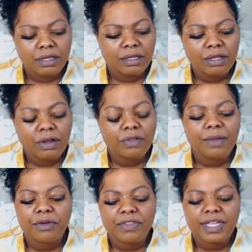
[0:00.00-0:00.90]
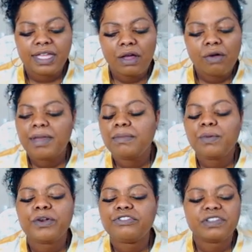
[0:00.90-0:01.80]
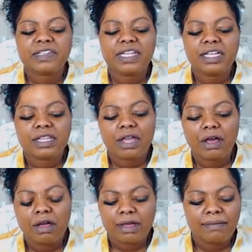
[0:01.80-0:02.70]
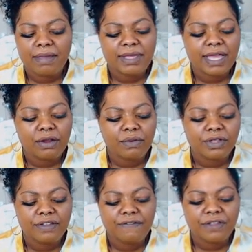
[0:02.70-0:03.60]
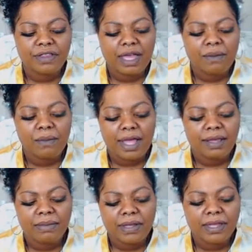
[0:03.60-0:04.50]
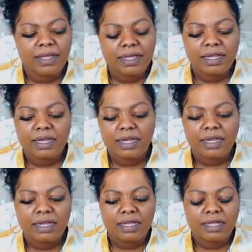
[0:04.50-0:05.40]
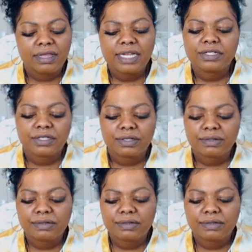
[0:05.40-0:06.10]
you know, they were thinking, oh, maybe we're just getting along and maybe I don't really feel that way, but they do.